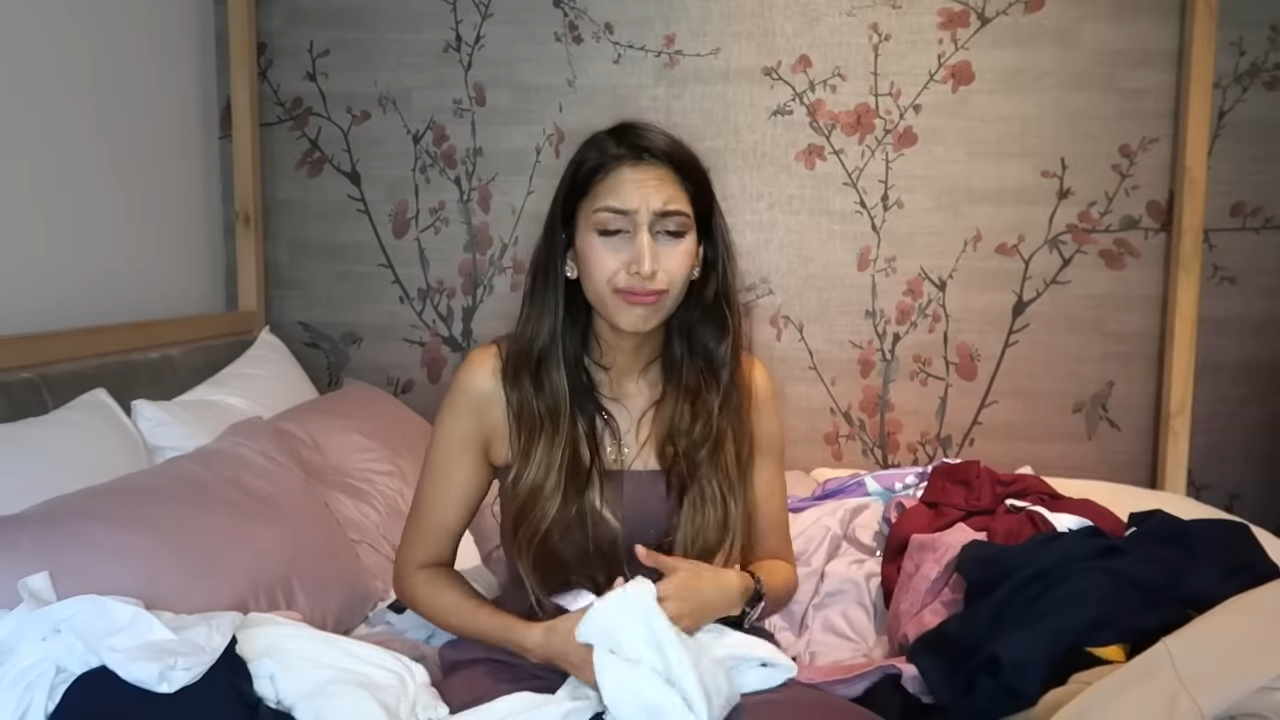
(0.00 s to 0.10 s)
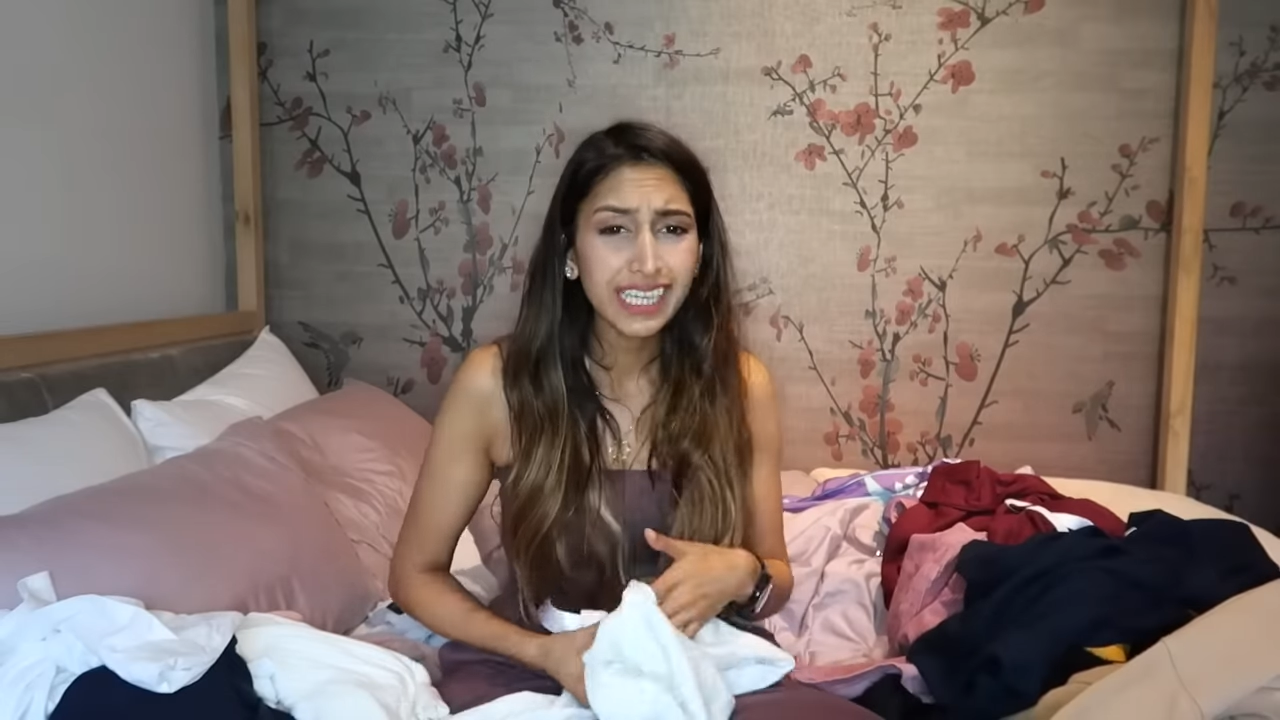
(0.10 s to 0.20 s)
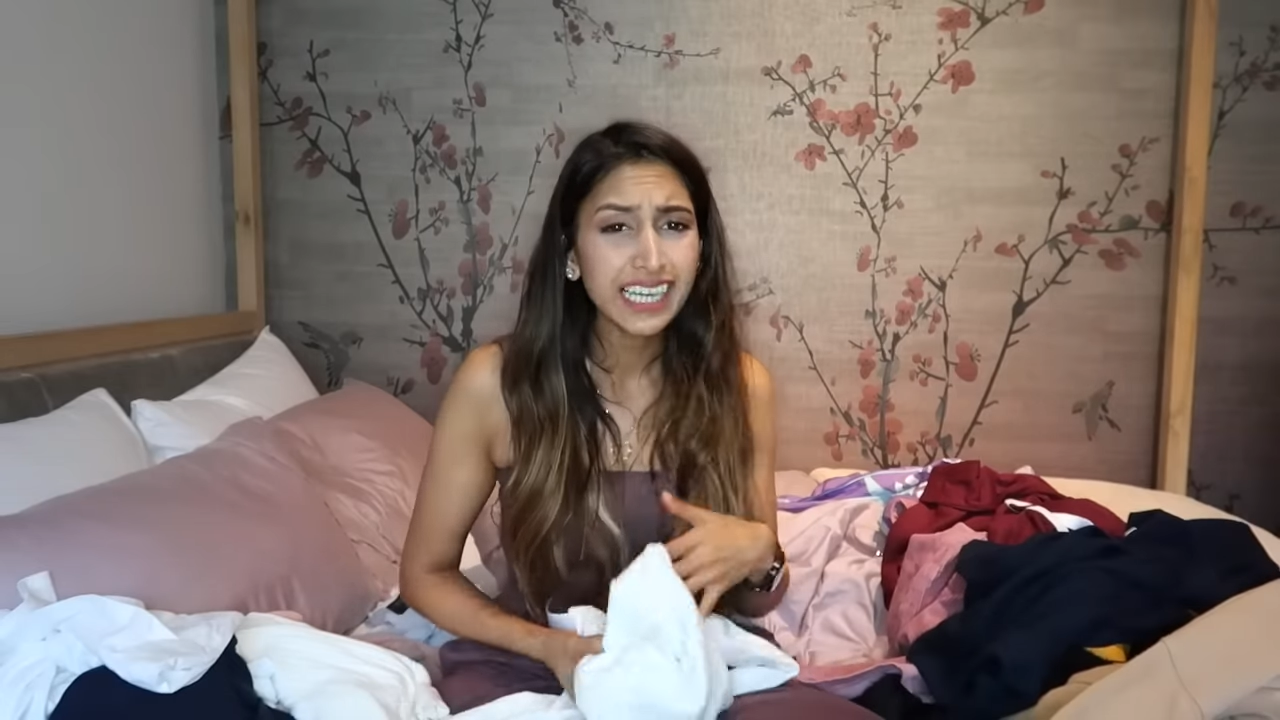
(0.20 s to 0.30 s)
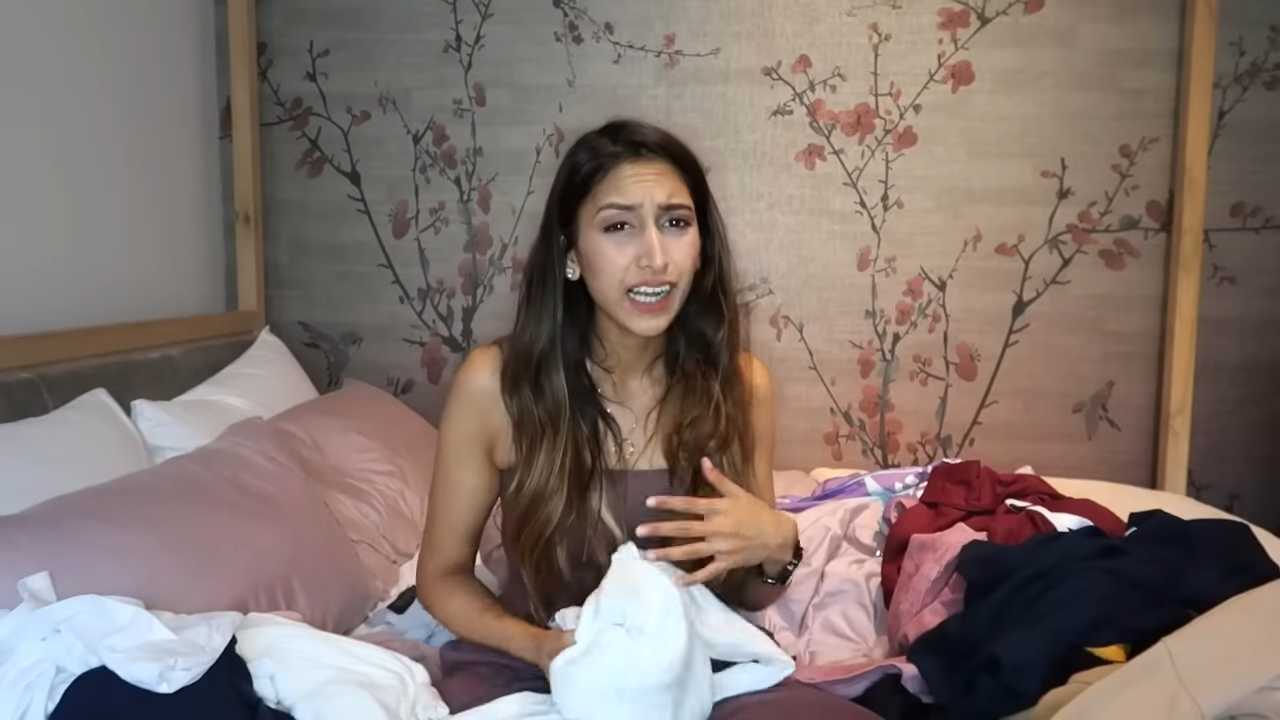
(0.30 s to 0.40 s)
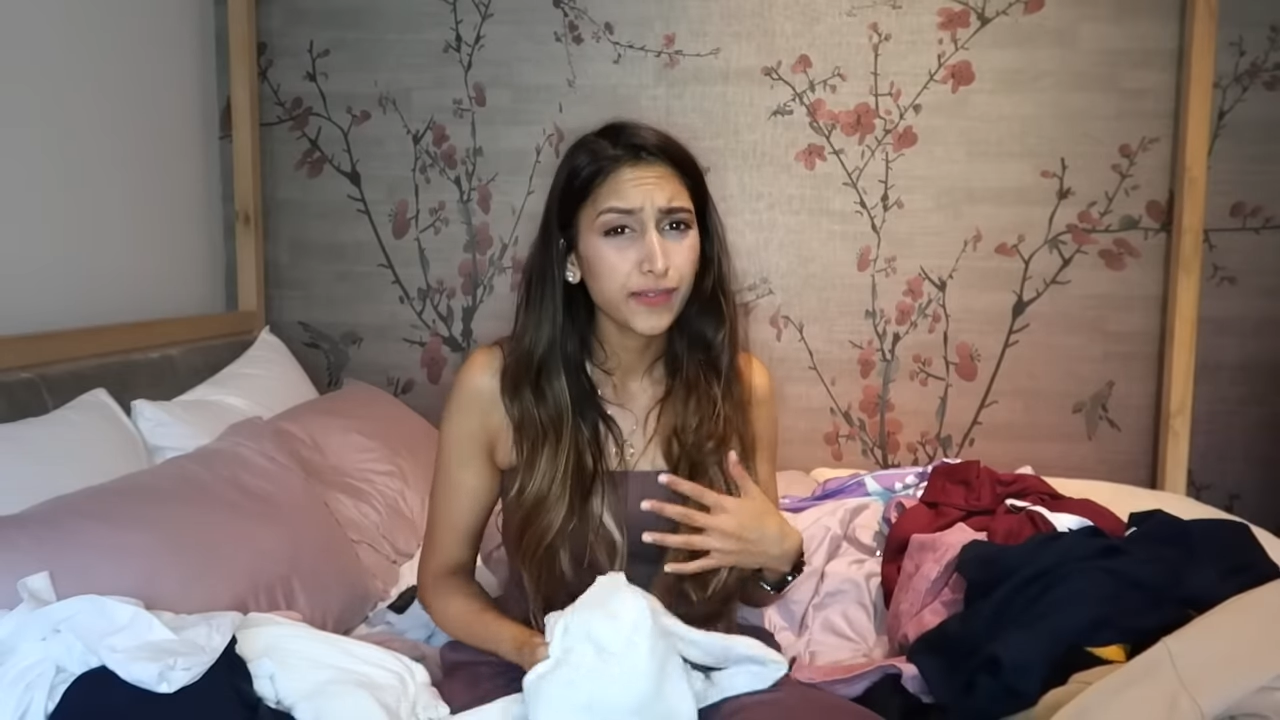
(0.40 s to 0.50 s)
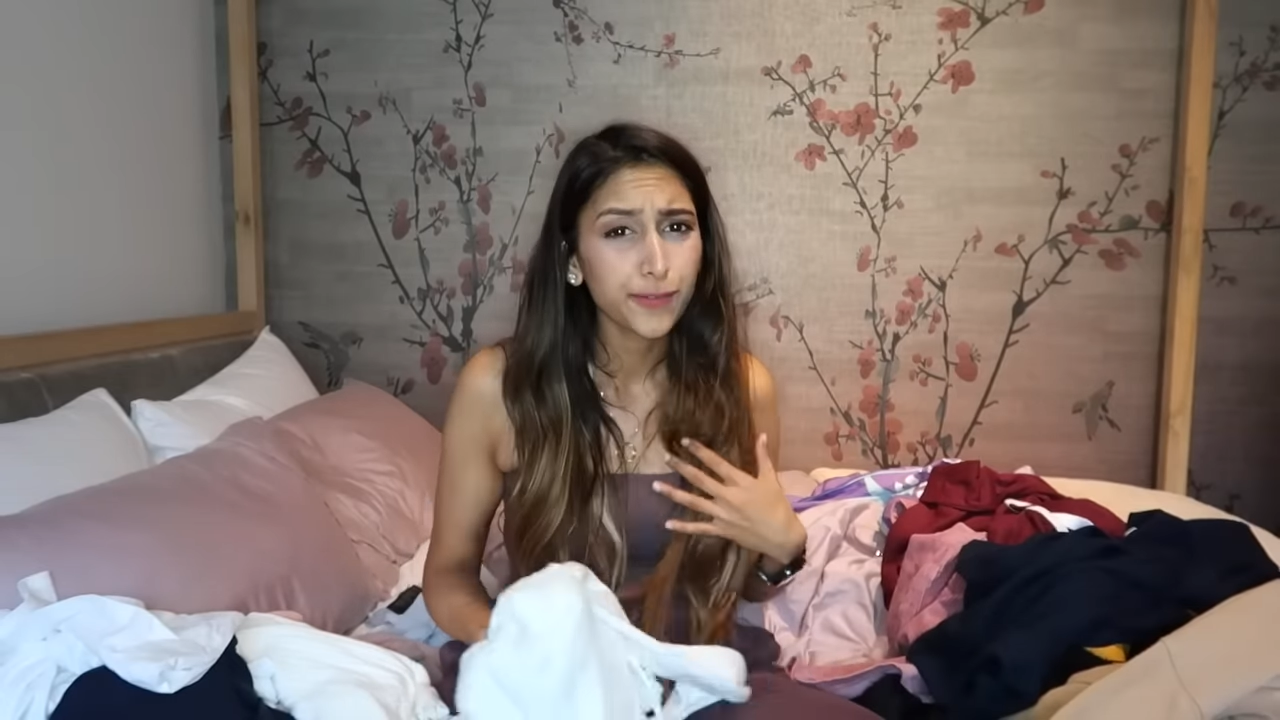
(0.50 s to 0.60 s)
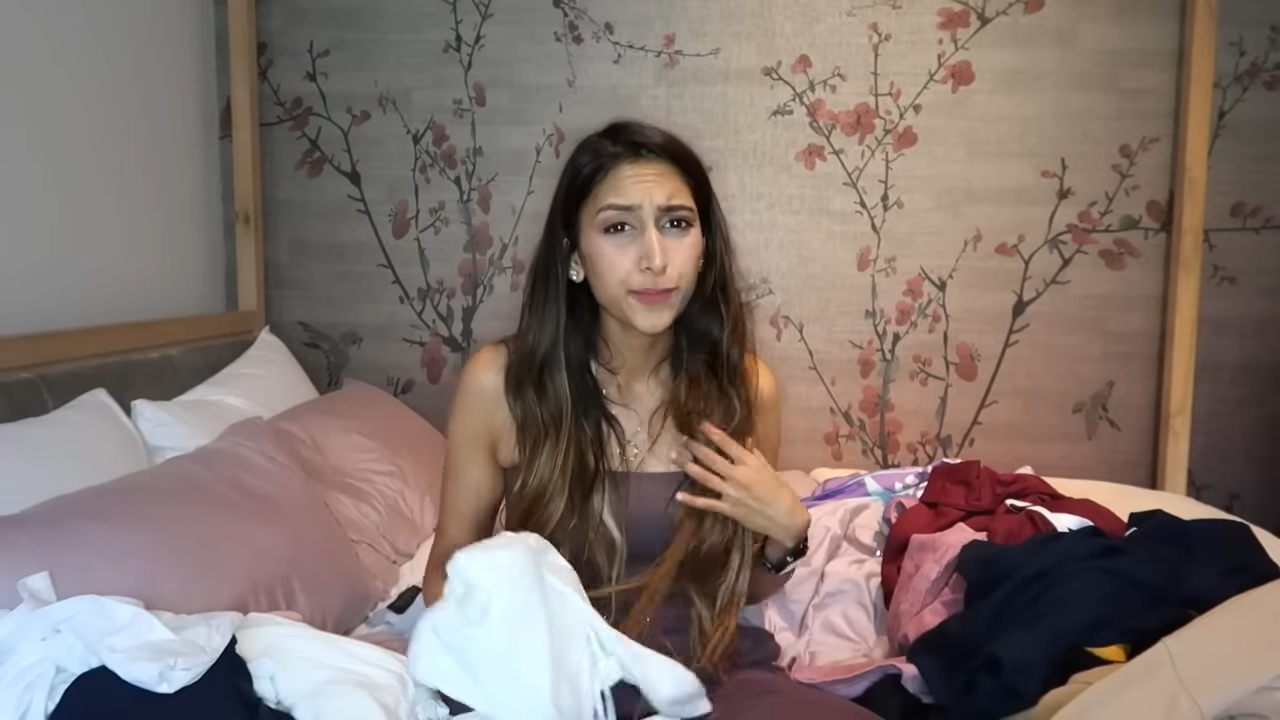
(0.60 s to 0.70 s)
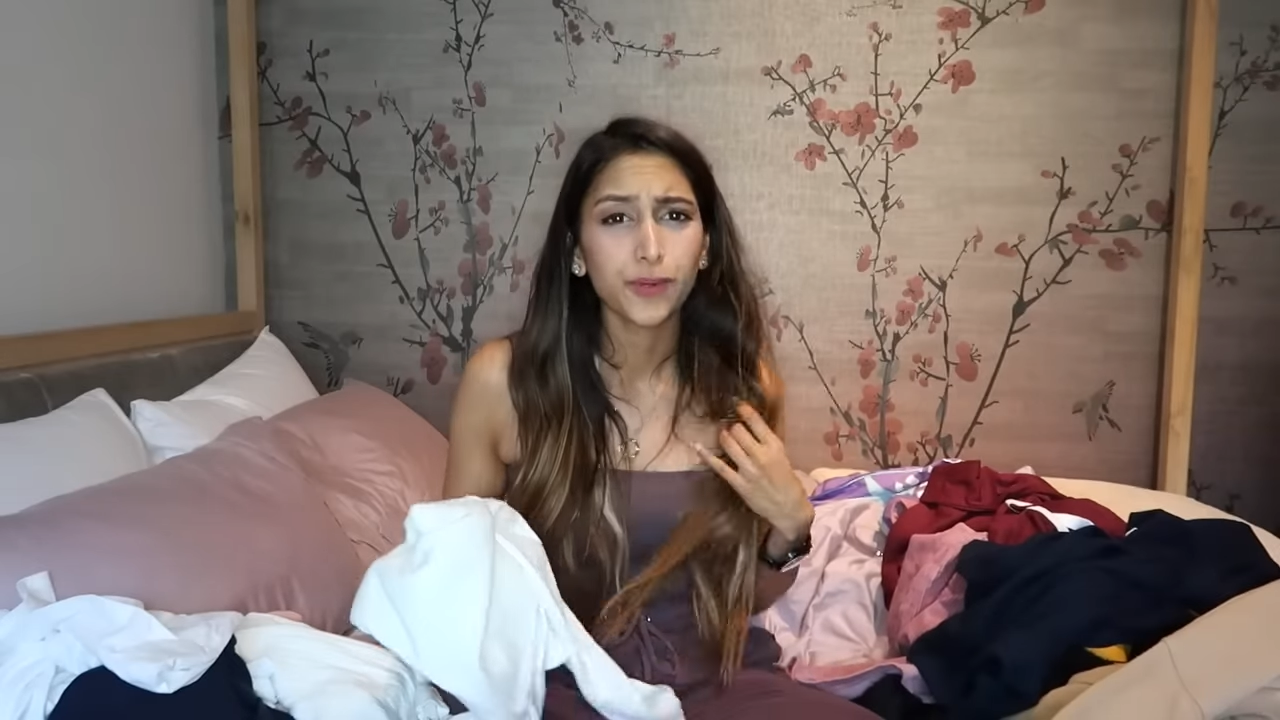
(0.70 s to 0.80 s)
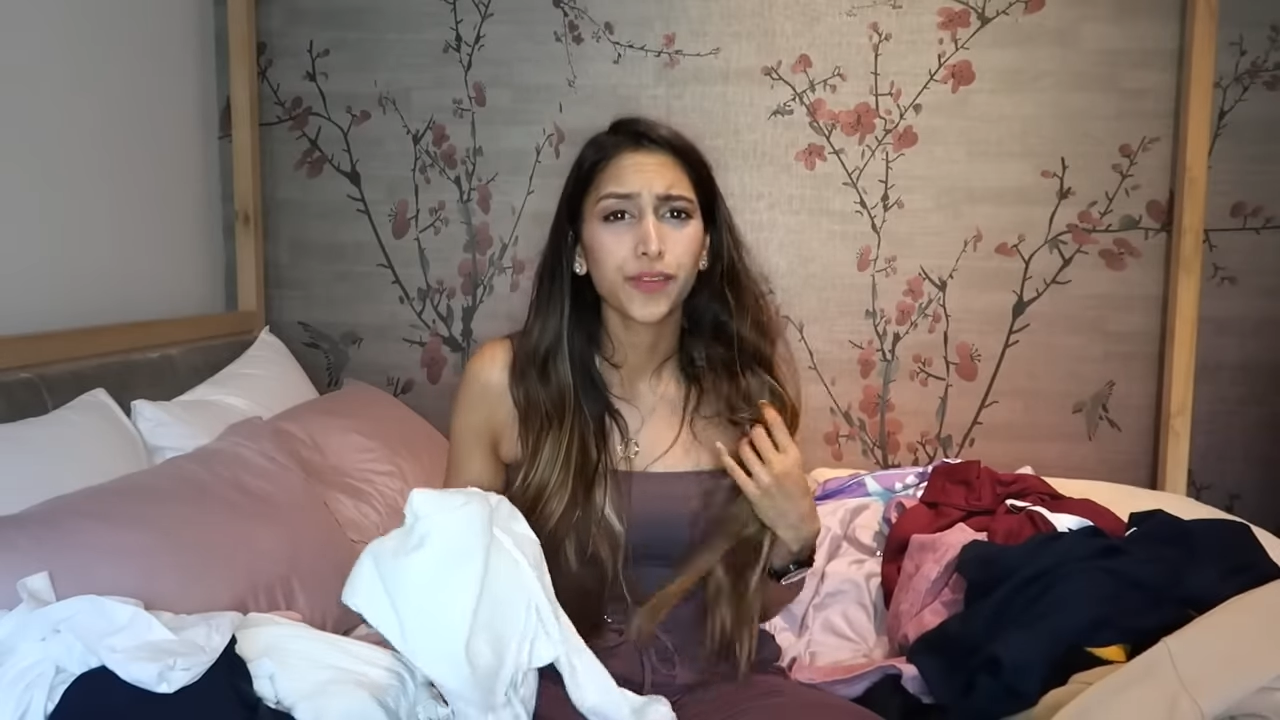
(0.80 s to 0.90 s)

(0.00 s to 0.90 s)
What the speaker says: really comfortable